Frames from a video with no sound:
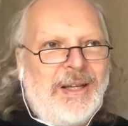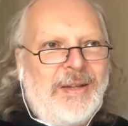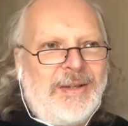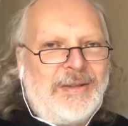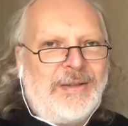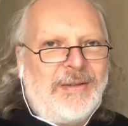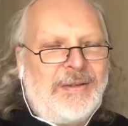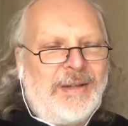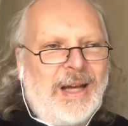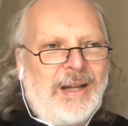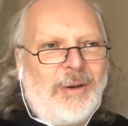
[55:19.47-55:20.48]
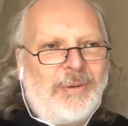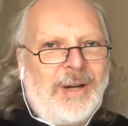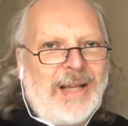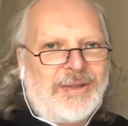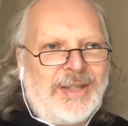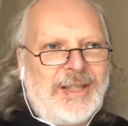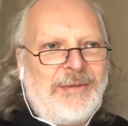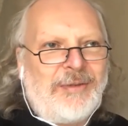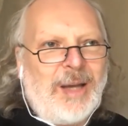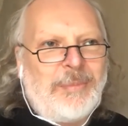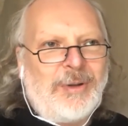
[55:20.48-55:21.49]
that at long last, City
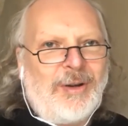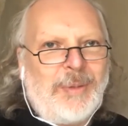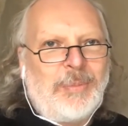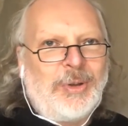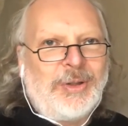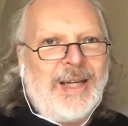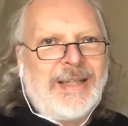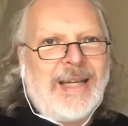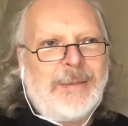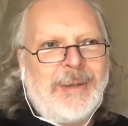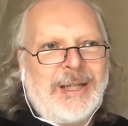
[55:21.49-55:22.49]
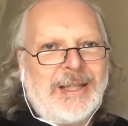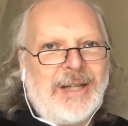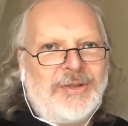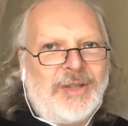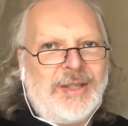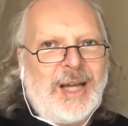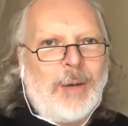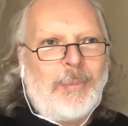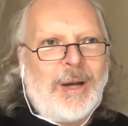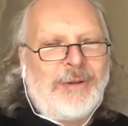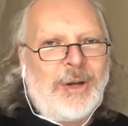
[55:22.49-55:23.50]
Fibre have been putting their gigabit connections in down
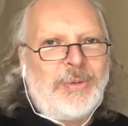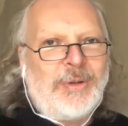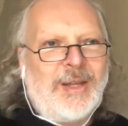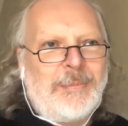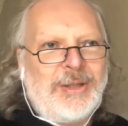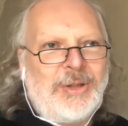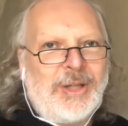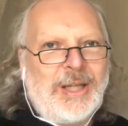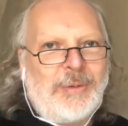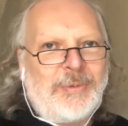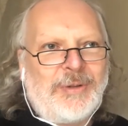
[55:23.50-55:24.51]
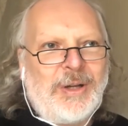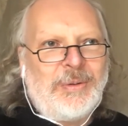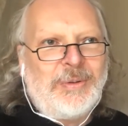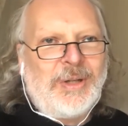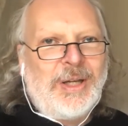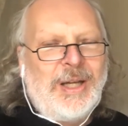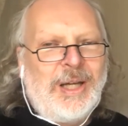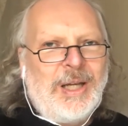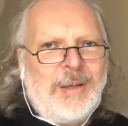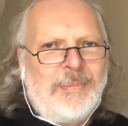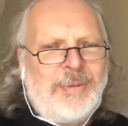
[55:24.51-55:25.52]
my road, and they've been digging up the road.
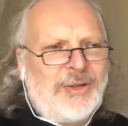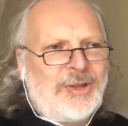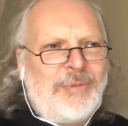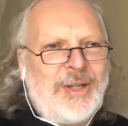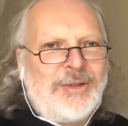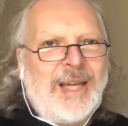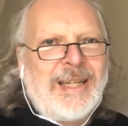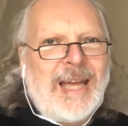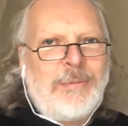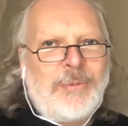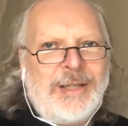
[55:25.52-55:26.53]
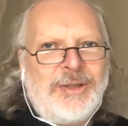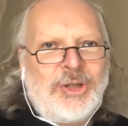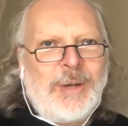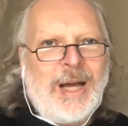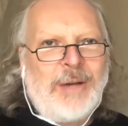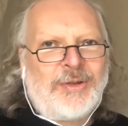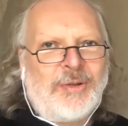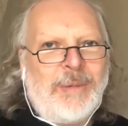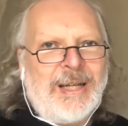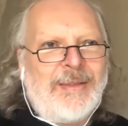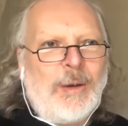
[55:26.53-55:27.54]
But for some reason, they came within 2 houses of
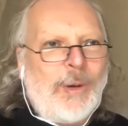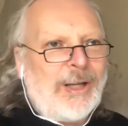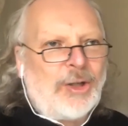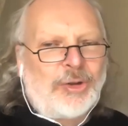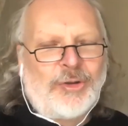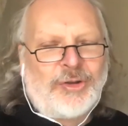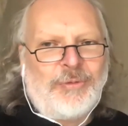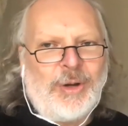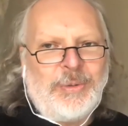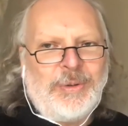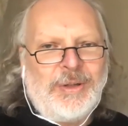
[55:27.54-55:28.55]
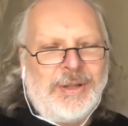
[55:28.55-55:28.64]
me and then went across the road.